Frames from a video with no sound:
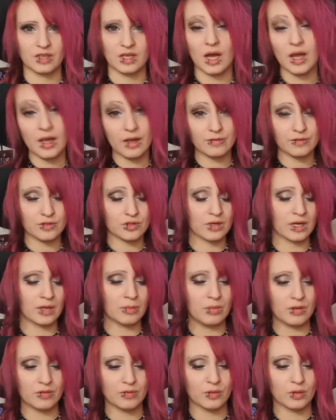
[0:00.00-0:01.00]
I haven't tried
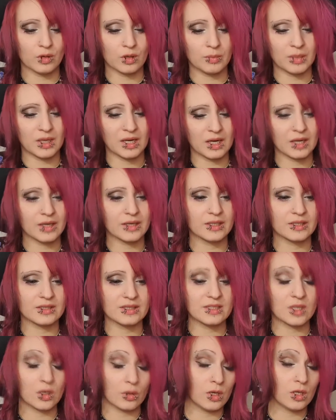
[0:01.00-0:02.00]
before, but
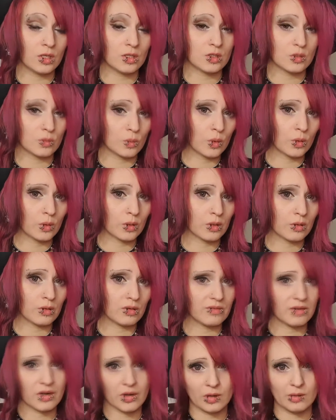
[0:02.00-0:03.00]
it's going to work
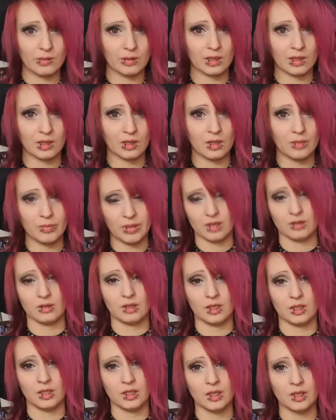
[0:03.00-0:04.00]
very well
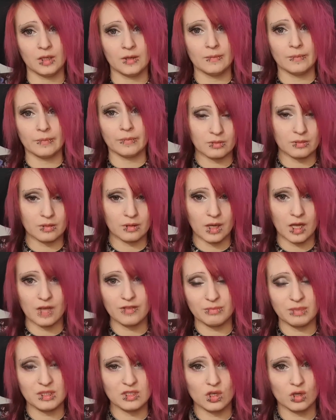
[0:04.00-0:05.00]
apparently.
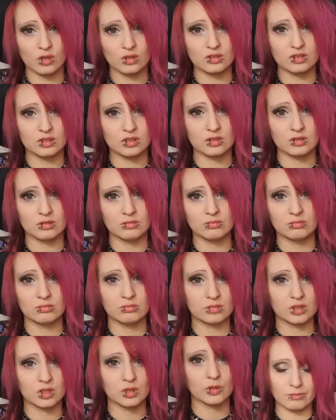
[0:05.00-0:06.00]
I've been told so.
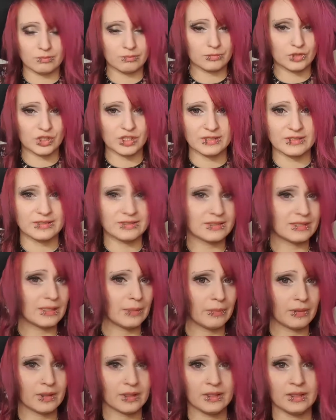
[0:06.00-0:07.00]
So just
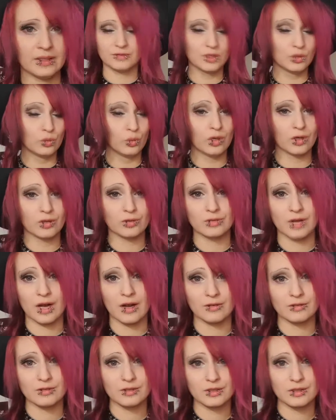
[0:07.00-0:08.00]
simply Google
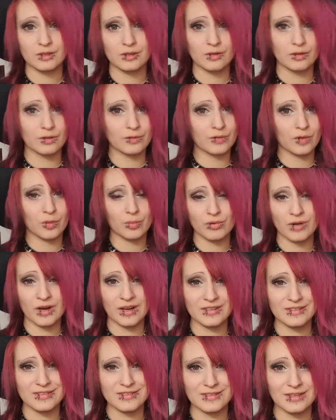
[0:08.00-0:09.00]
around, look for
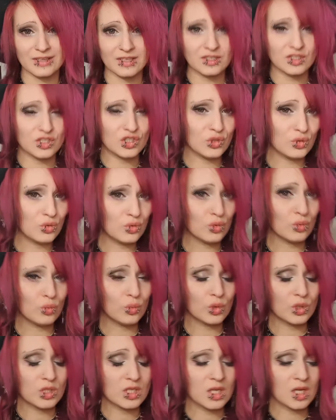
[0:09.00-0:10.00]
brands that you
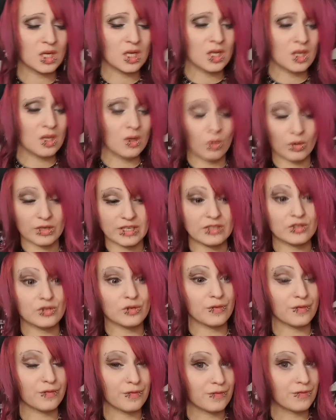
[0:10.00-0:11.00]
would, or that you
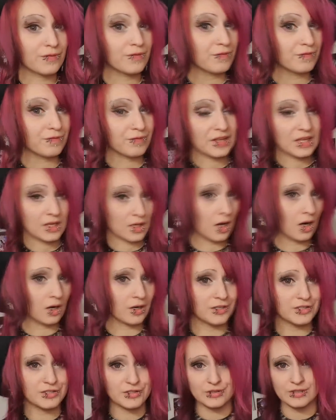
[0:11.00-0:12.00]
think are
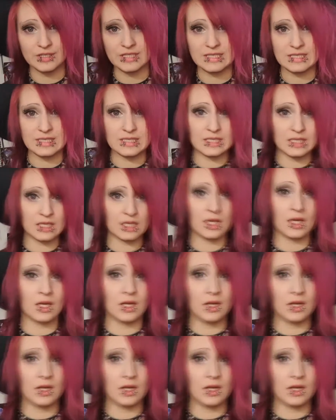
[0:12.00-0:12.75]
interesting,